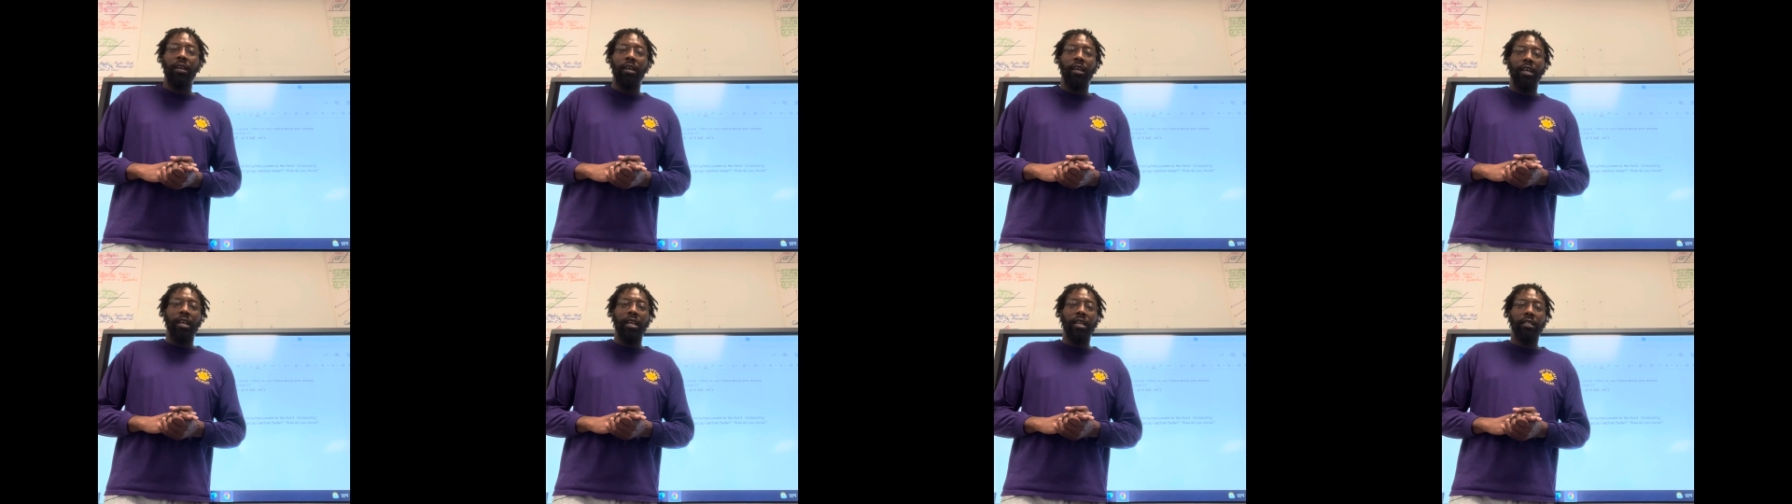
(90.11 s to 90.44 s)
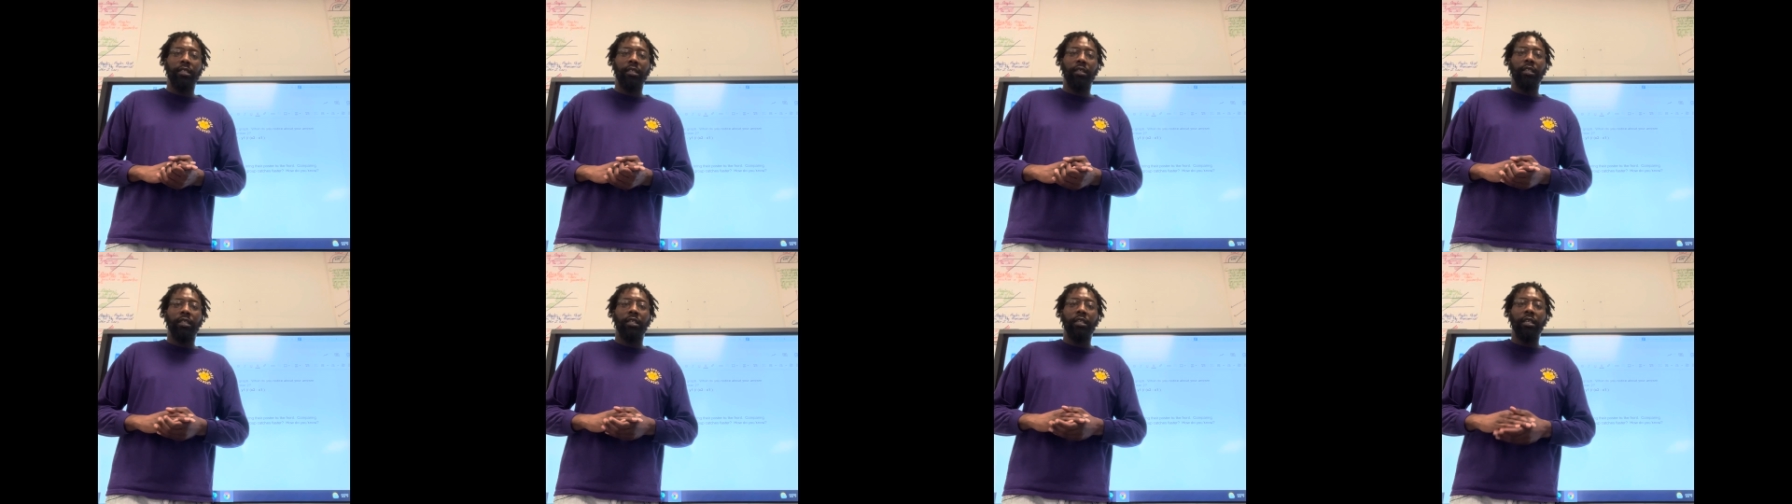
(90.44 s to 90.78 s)
it's
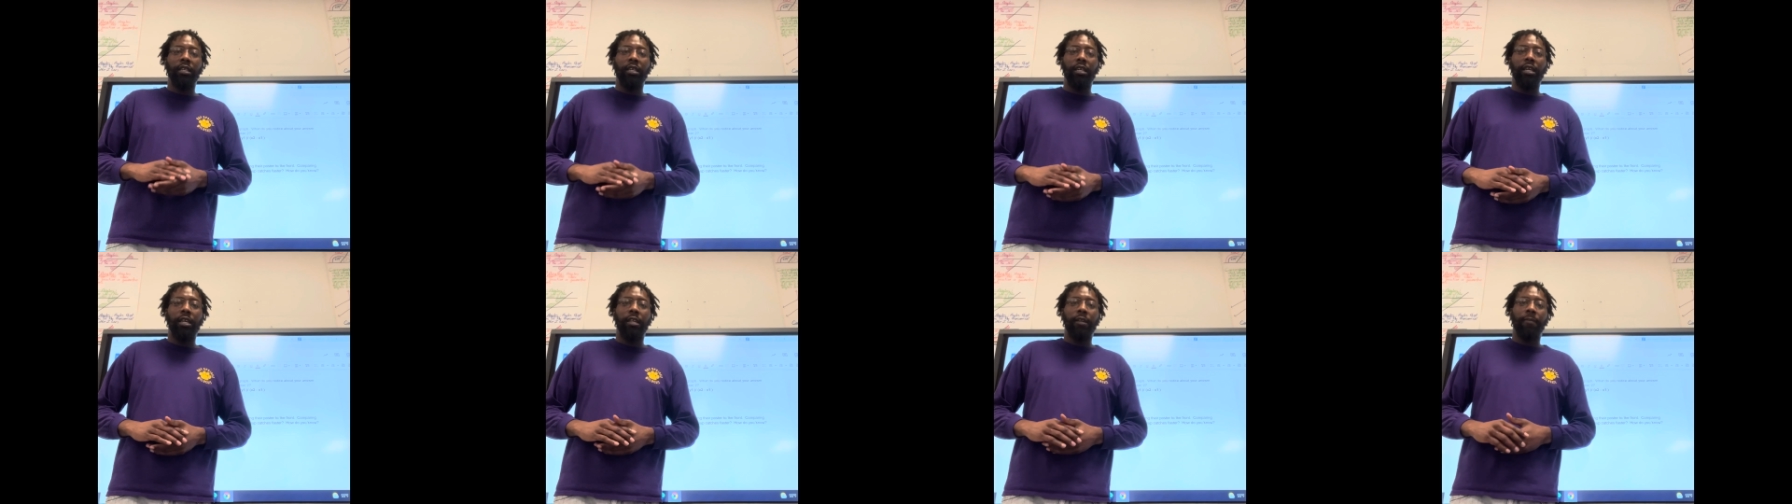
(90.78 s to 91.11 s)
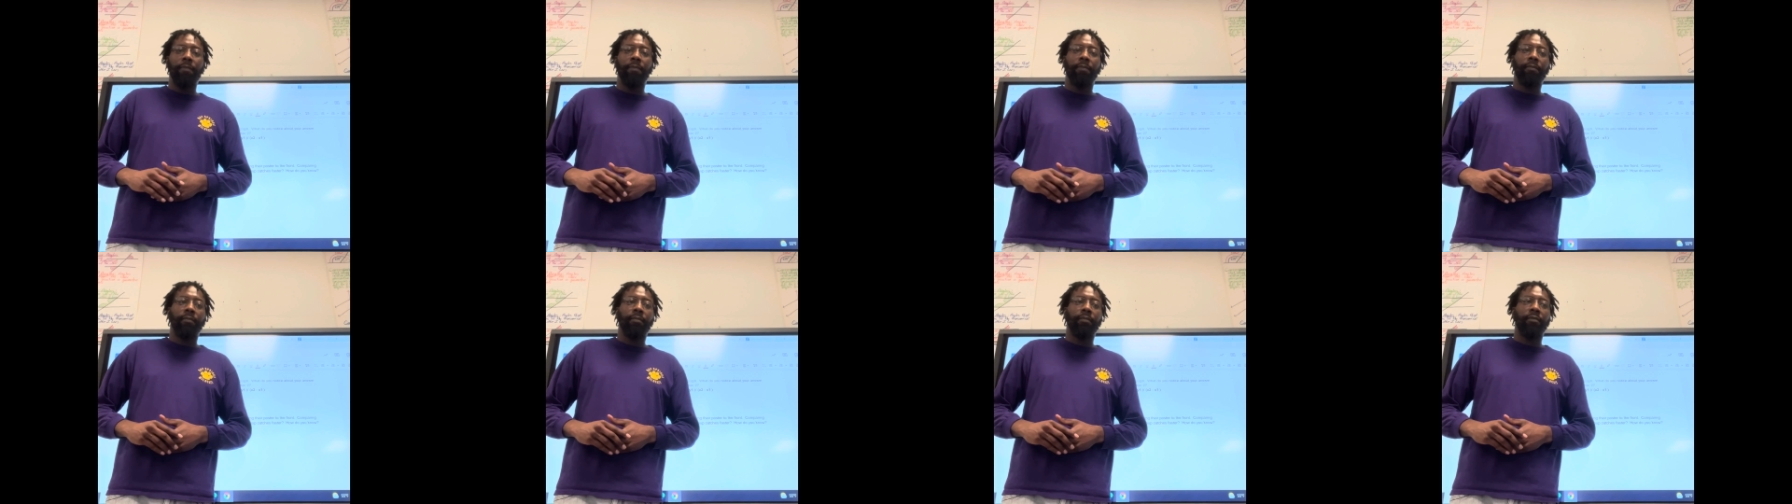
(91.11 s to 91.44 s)
a
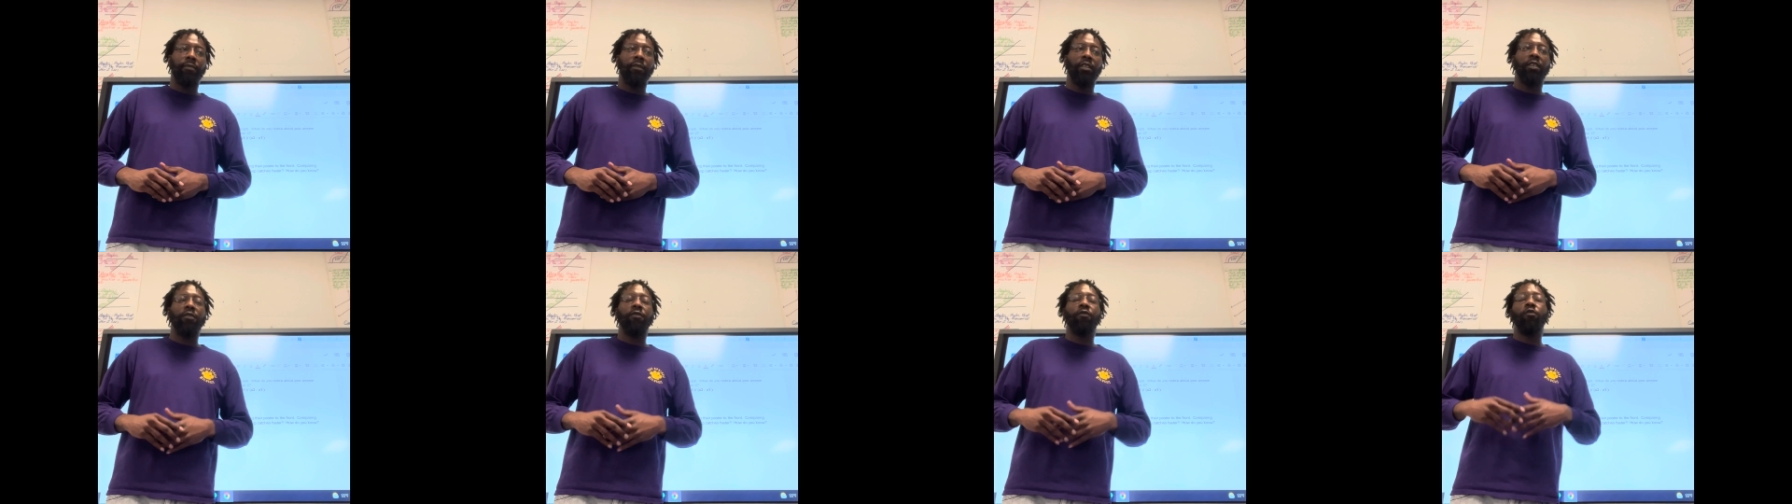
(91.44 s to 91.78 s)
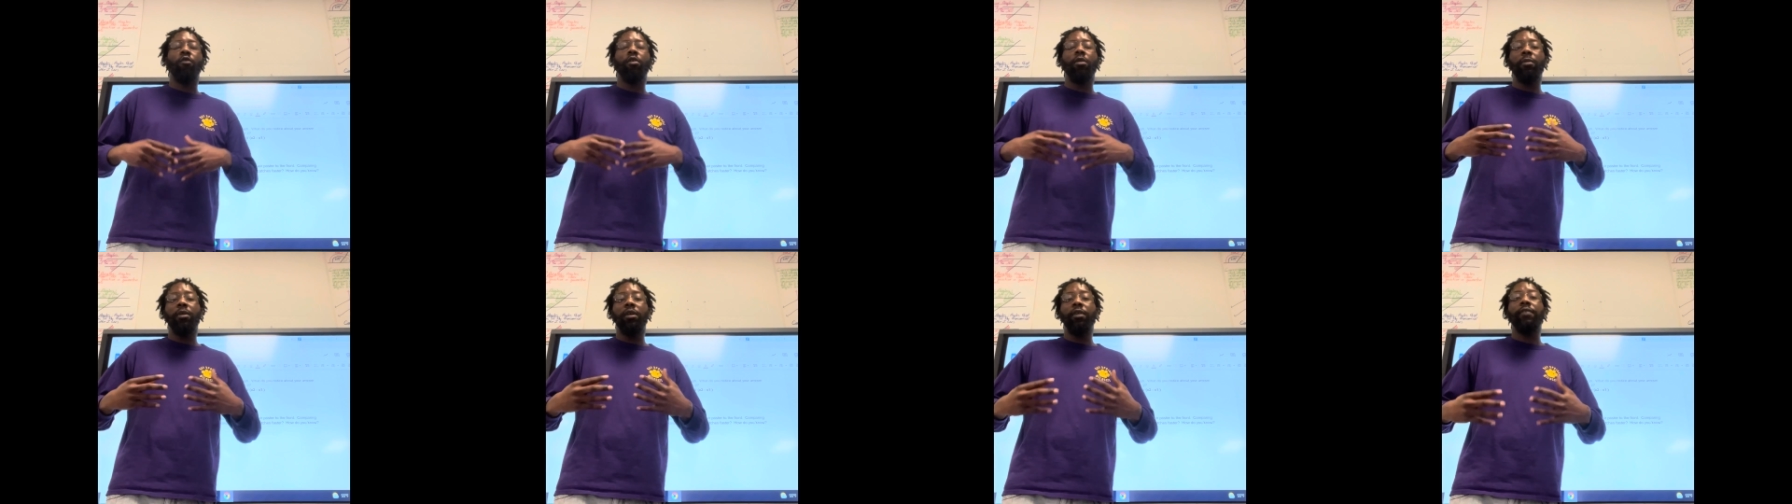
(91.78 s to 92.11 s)
good
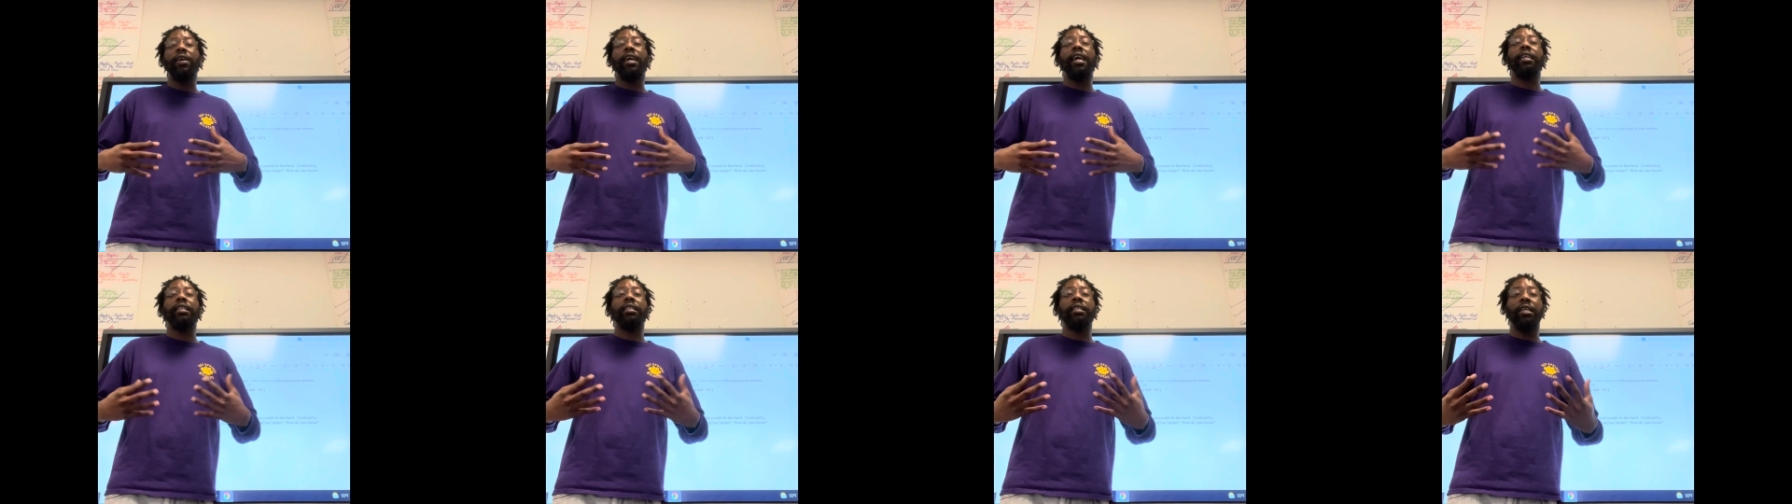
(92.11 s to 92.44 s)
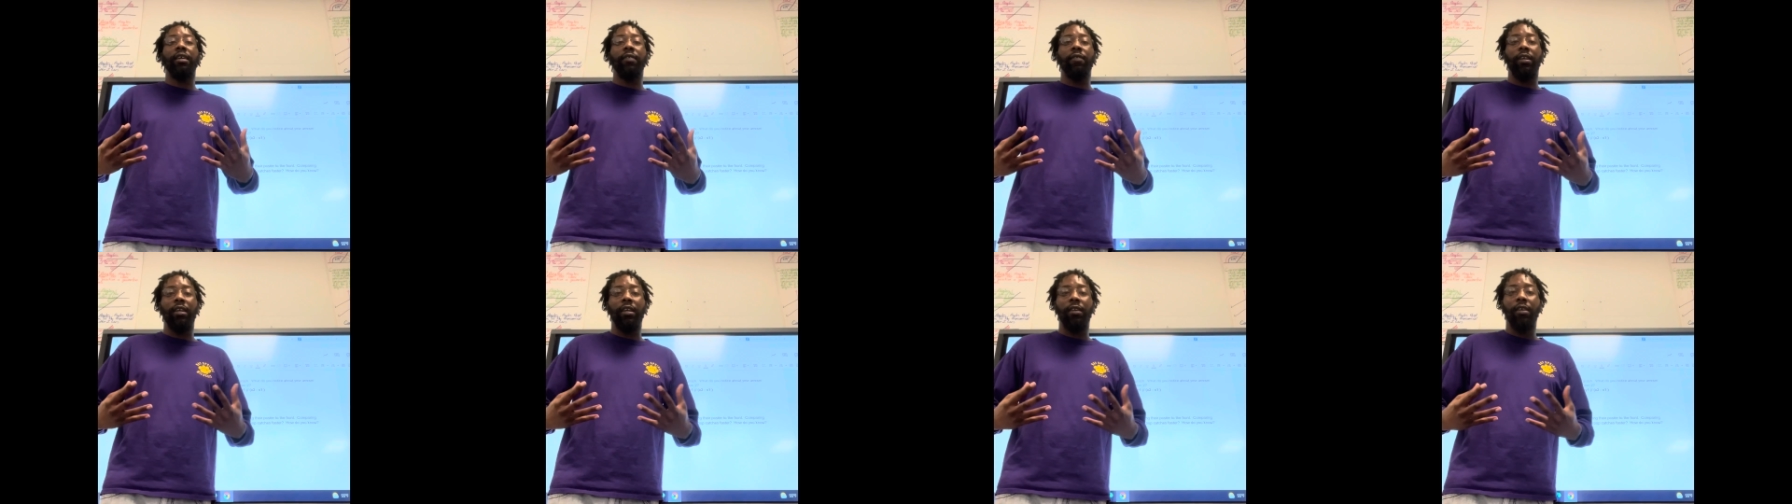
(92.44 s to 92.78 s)
formative
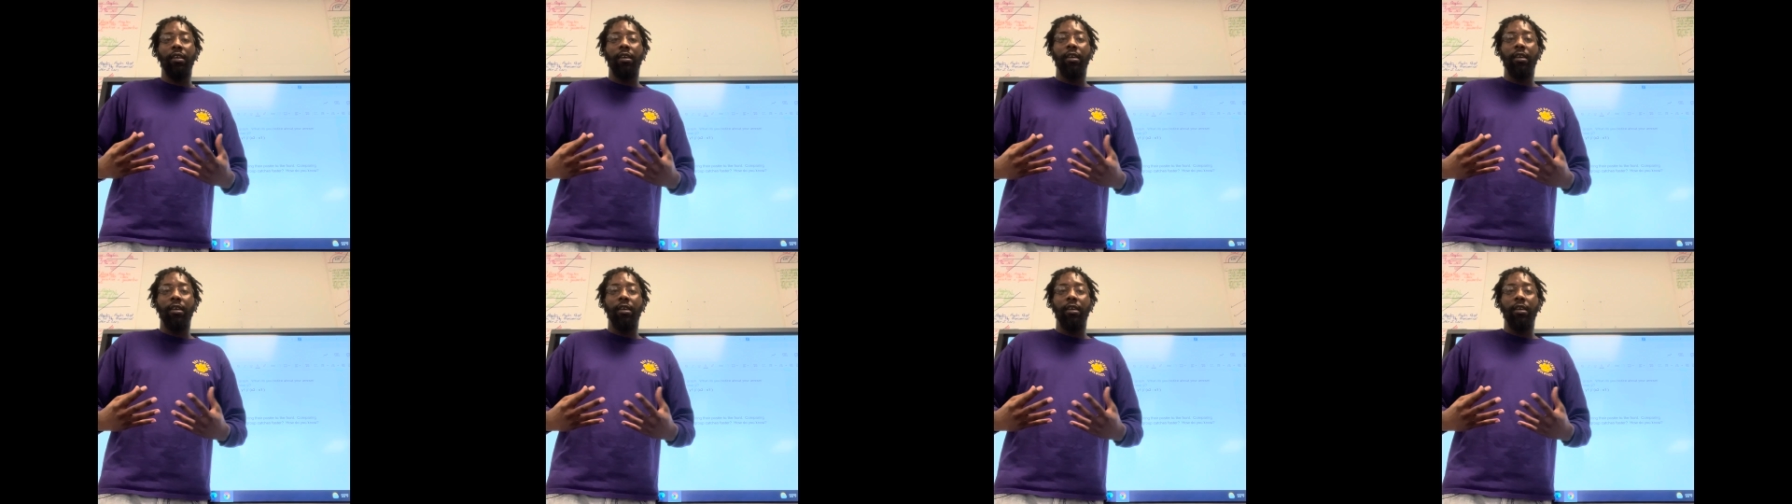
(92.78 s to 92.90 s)
activity,